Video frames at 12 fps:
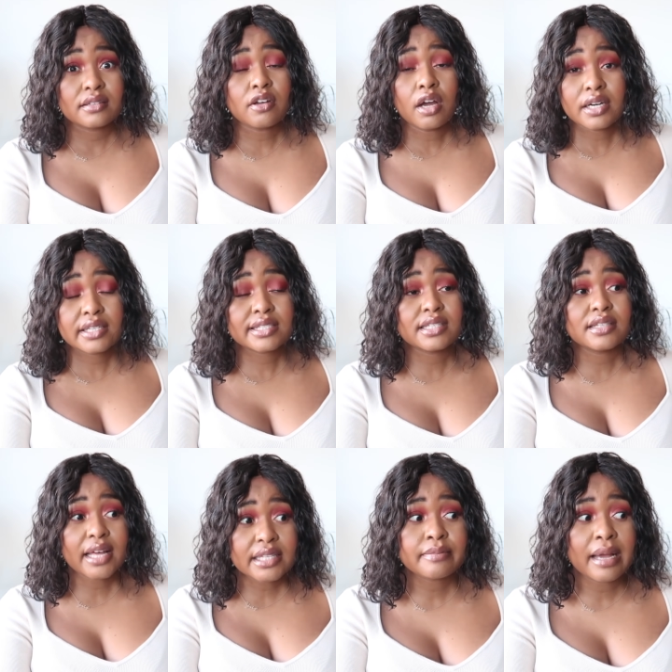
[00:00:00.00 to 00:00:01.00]
Honestly,
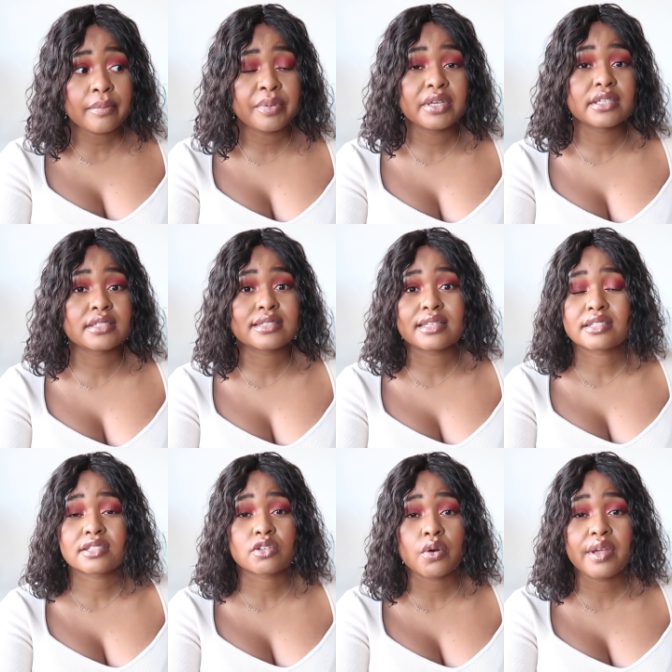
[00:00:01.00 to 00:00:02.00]
that's my biggest.
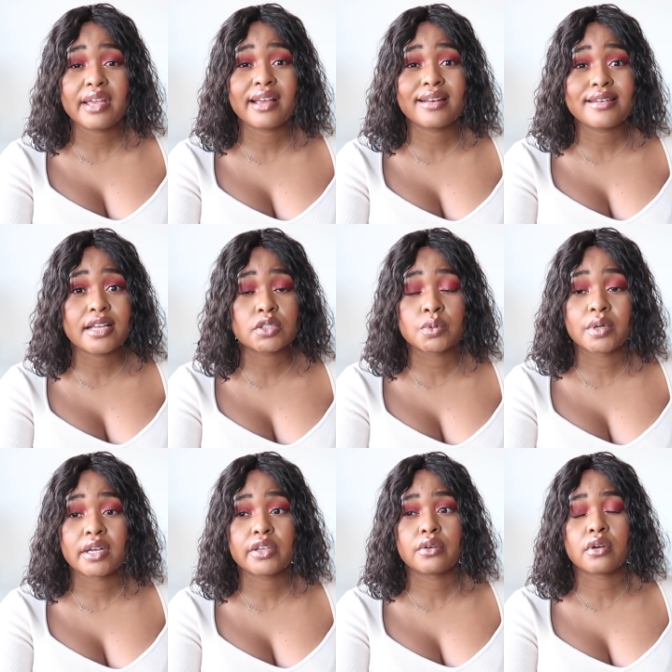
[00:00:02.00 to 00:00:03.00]
It's growing a
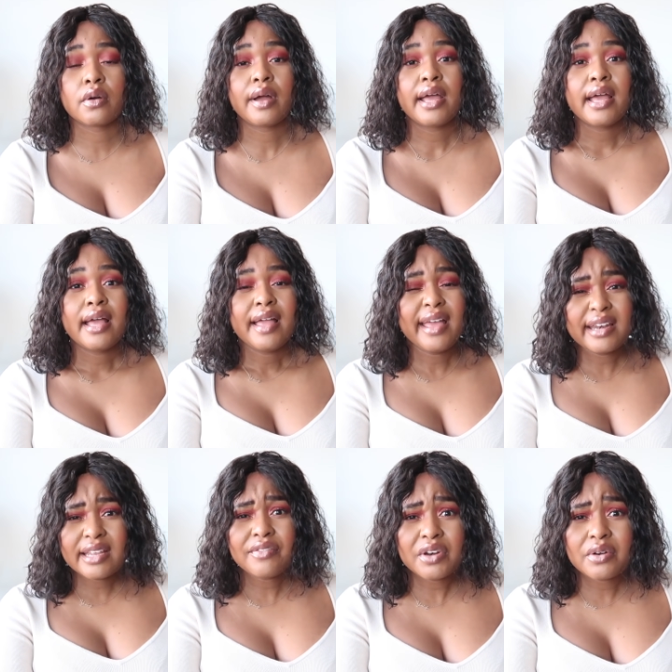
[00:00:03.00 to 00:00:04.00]
network, you know. And
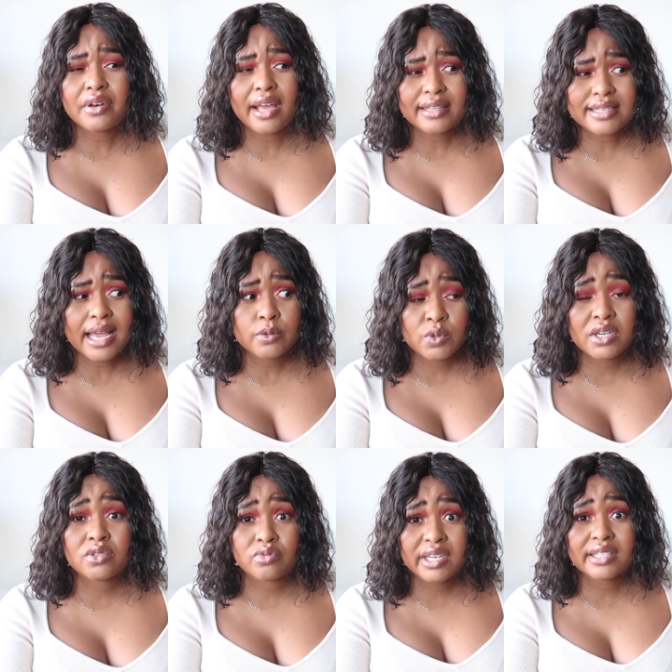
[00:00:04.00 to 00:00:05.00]
even at times when
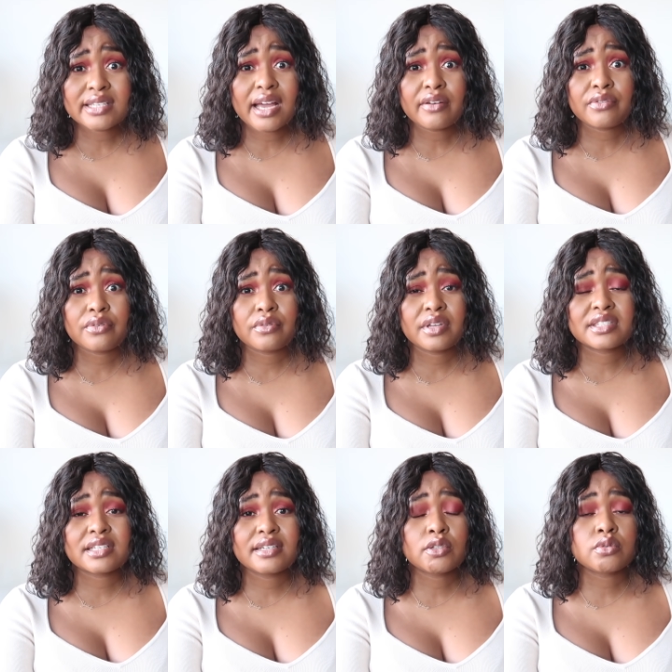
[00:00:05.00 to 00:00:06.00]
it's really tough,
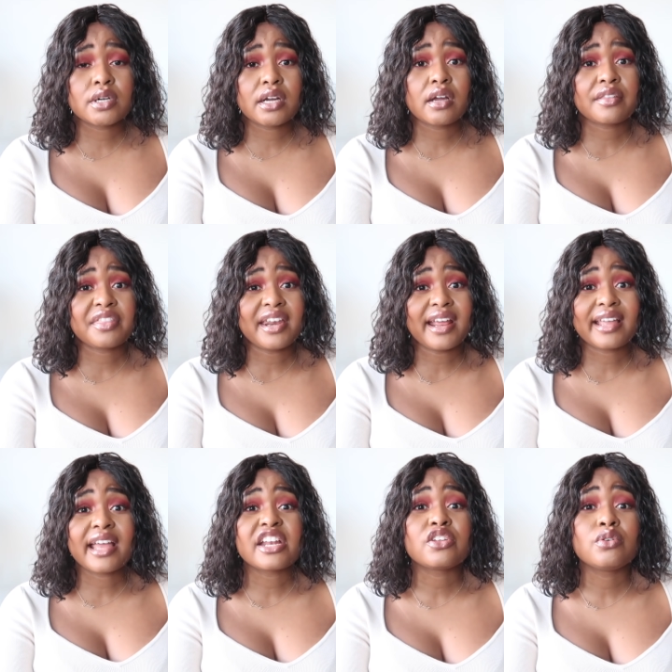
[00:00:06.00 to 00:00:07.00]
it's a network that I
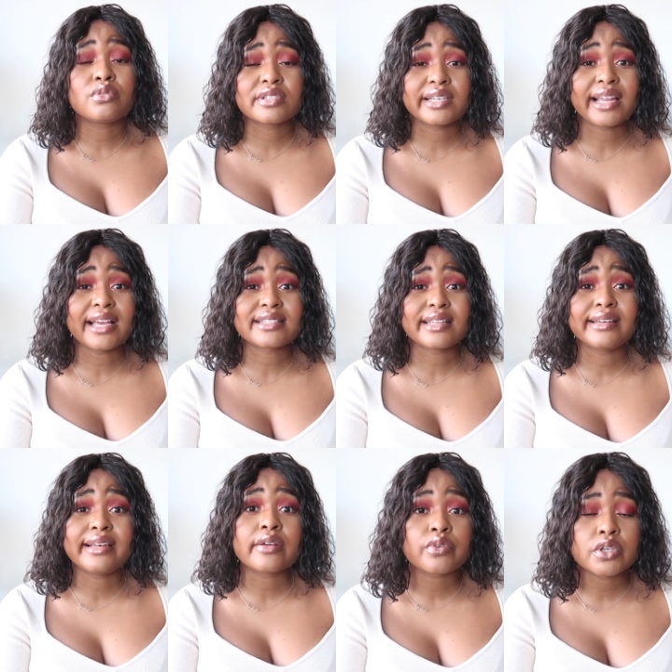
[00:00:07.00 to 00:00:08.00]
can utilize
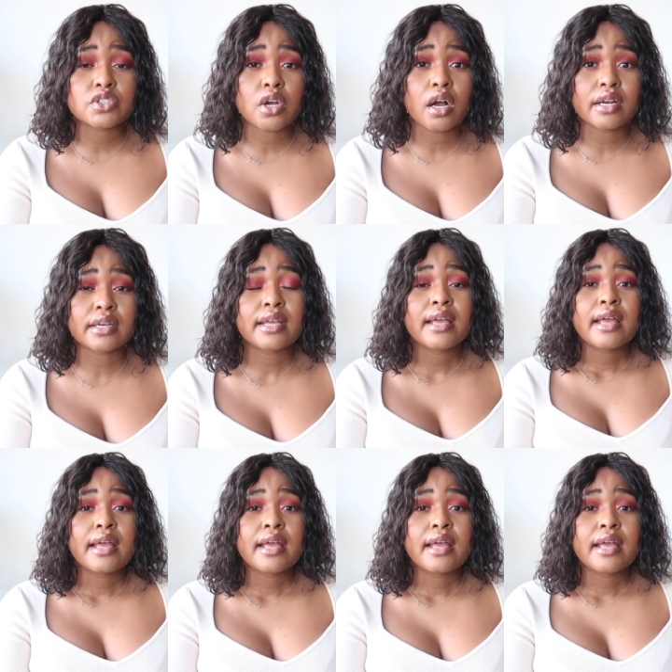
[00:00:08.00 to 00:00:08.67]
and leverage on.